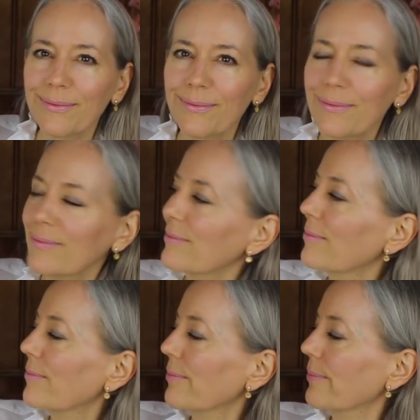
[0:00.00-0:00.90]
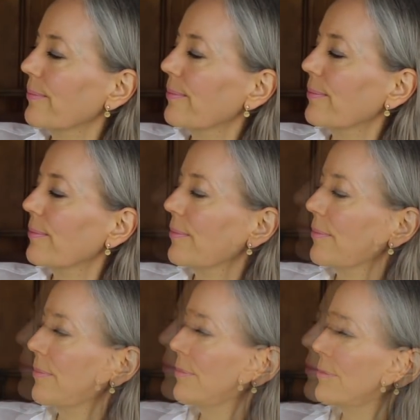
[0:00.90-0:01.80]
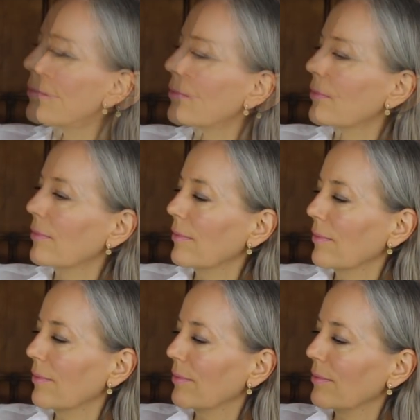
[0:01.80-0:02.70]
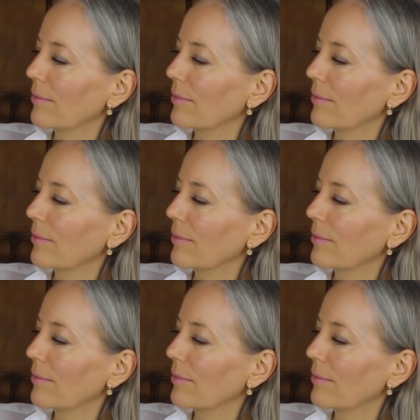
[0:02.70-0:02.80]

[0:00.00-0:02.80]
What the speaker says: (silence)